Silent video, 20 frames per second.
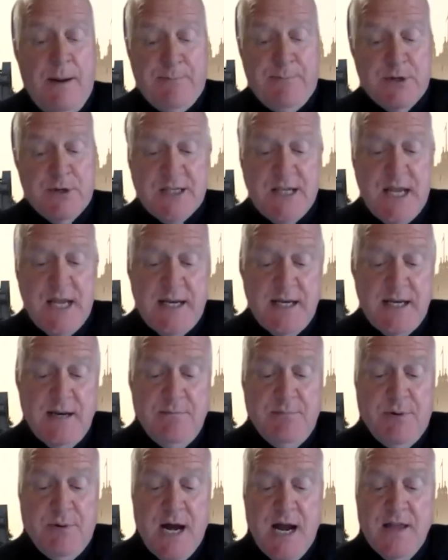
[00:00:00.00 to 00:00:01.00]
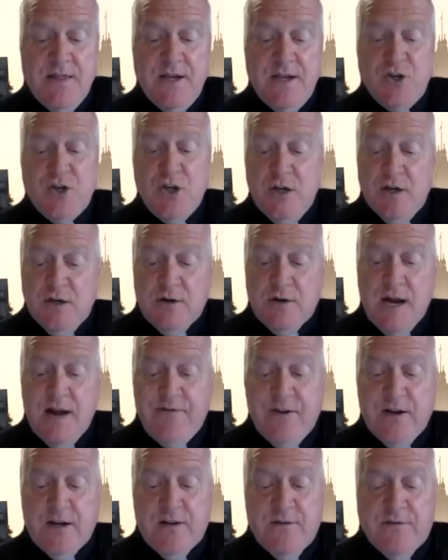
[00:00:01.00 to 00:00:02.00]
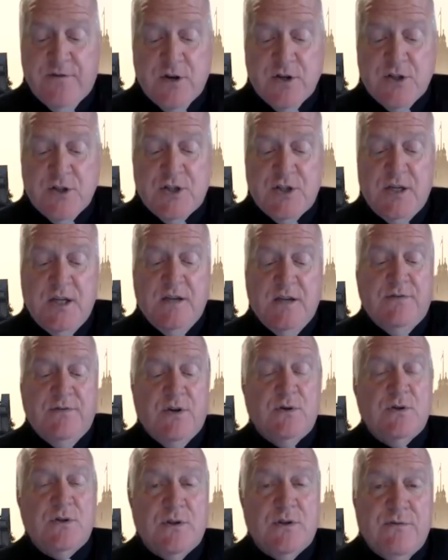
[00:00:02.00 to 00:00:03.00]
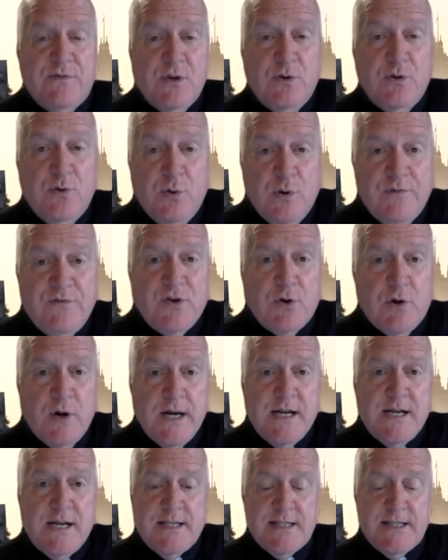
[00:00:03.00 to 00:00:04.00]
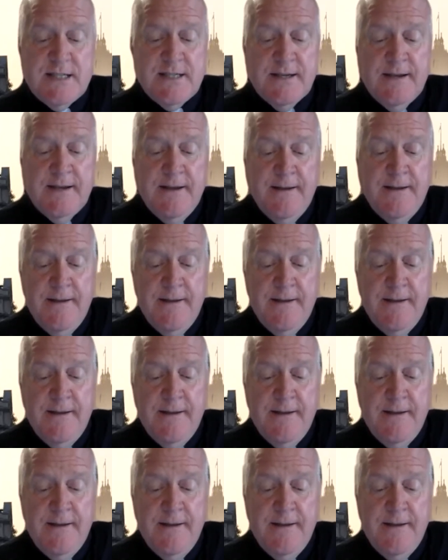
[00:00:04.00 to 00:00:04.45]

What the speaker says: represented by the geographic diversity of those of you who have joined us,